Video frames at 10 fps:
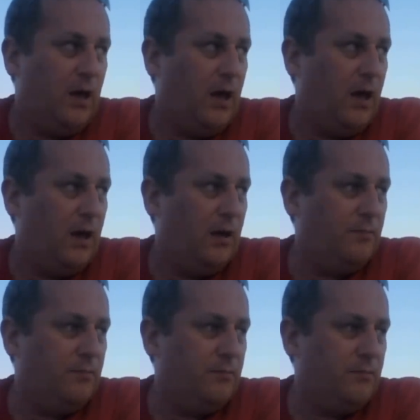
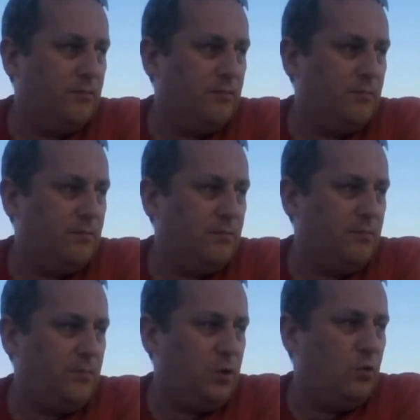Um,
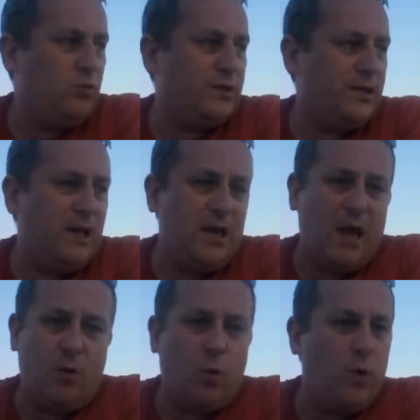you see
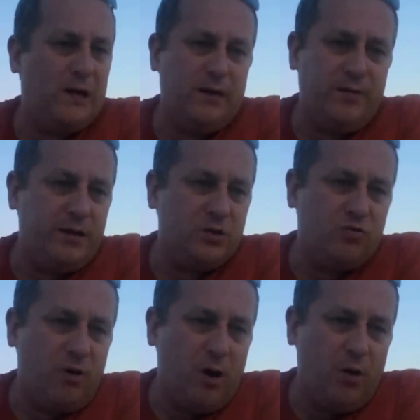how quickly things
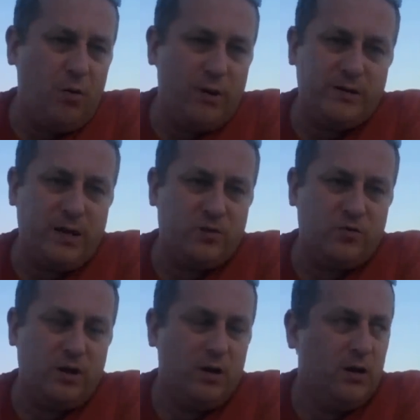grow,
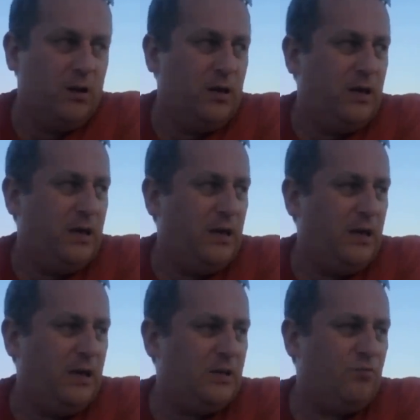etc. It
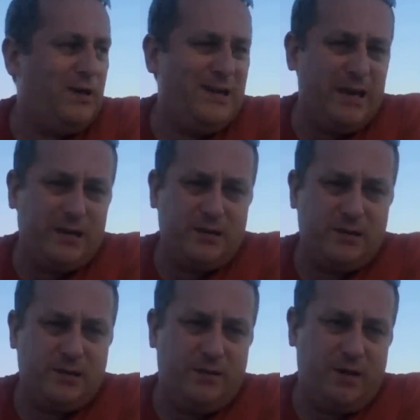is
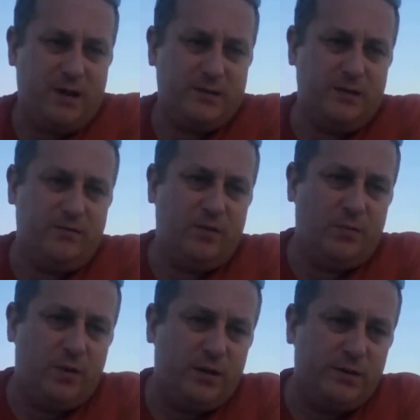ridiculously fast in the
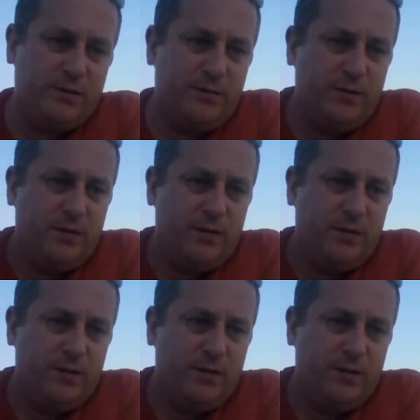Philippines.